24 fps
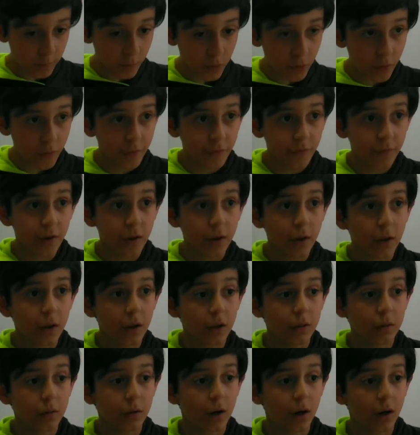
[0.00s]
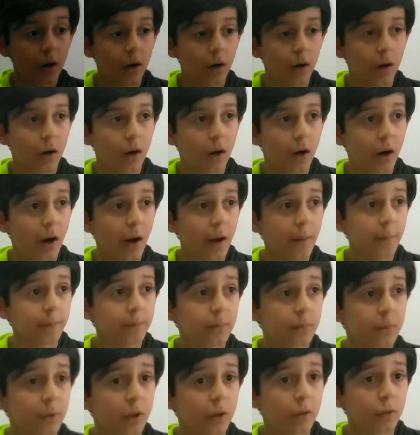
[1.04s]
morph is a Hype
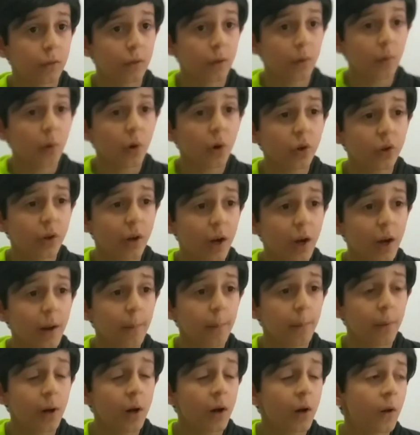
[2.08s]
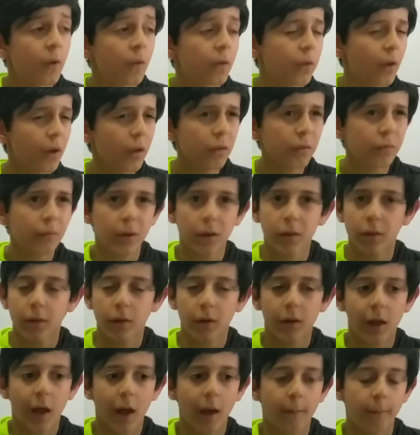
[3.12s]
Zero type. Those ones
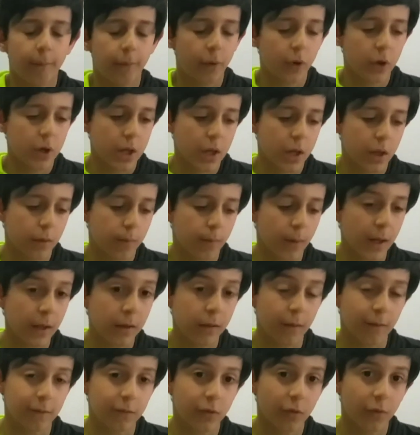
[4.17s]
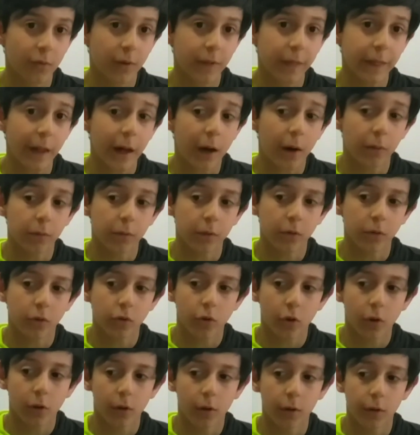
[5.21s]
get pretty expensive, to
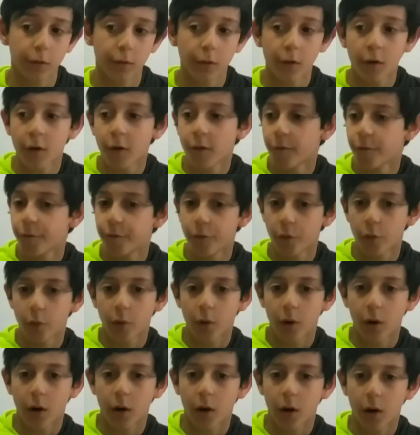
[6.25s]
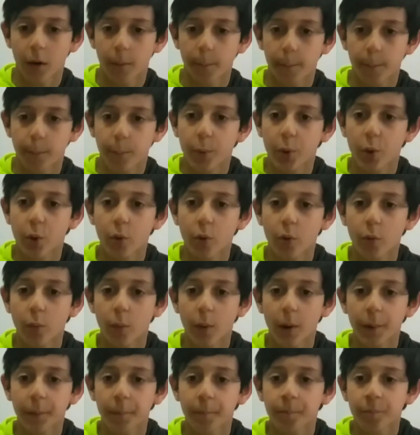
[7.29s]
$1,000 for a pure
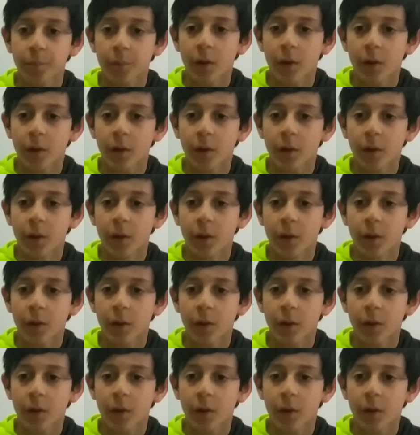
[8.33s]
one.